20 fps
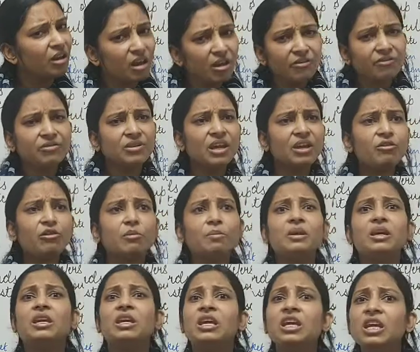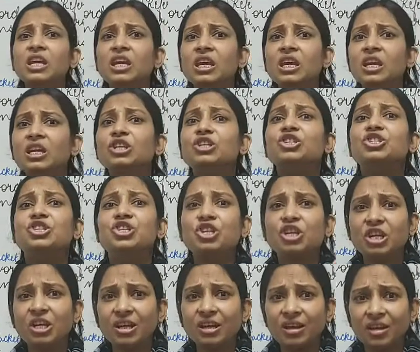If there will be he,
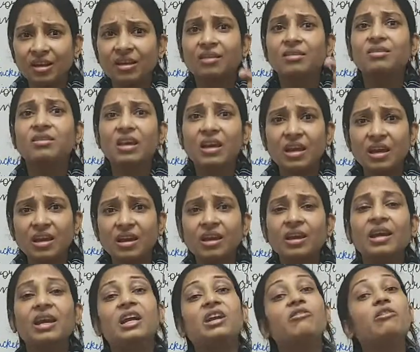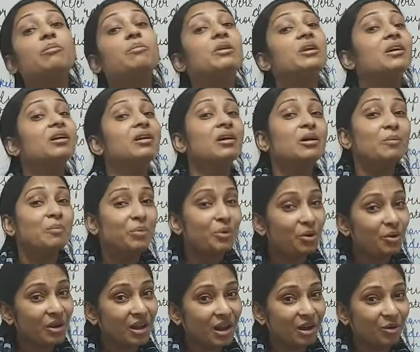she, they, it will be a
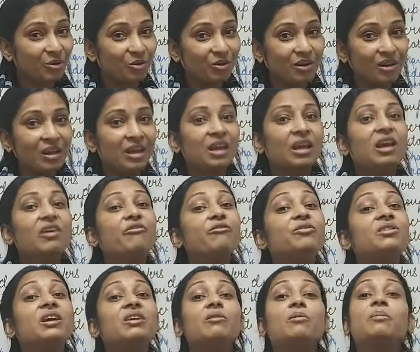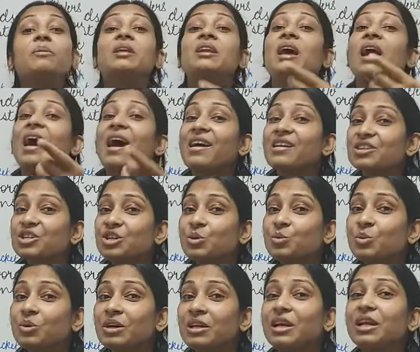pronoun. If there will be an action
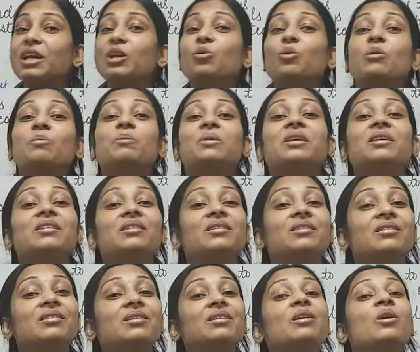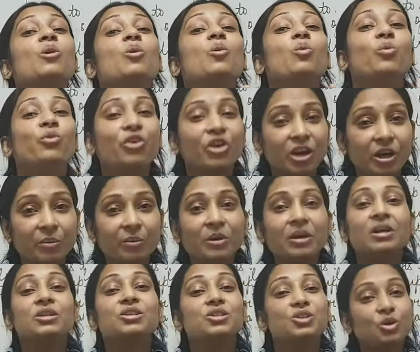word, it will be a verb.
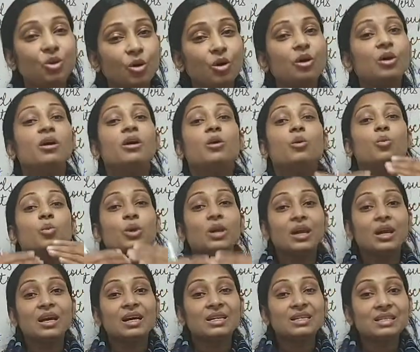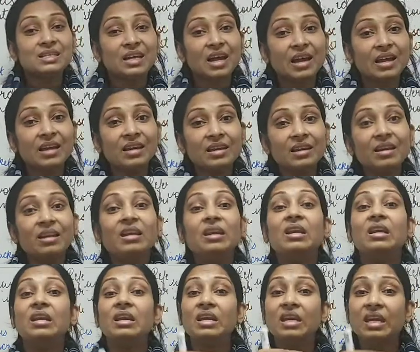So, we assign
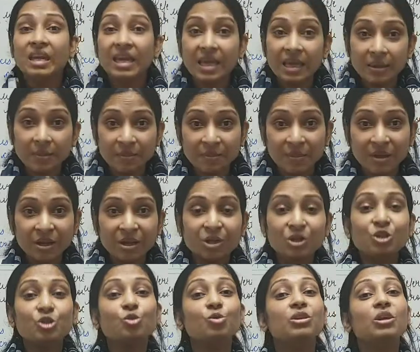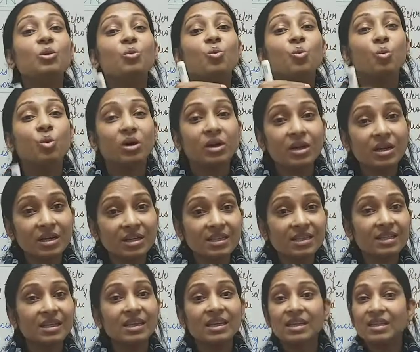name to the
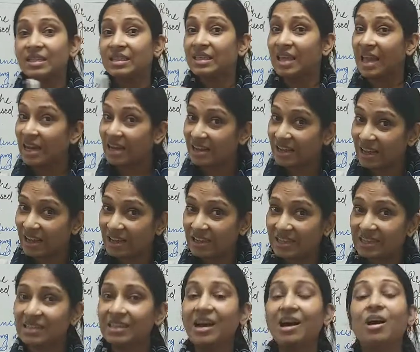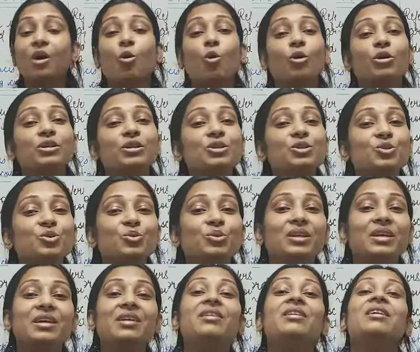words in a sentence according to
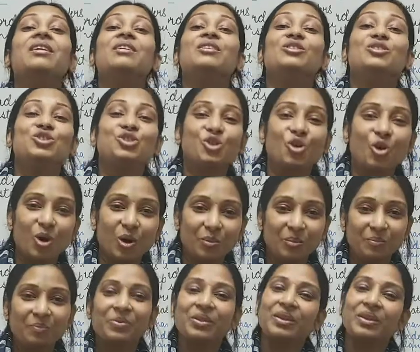their job.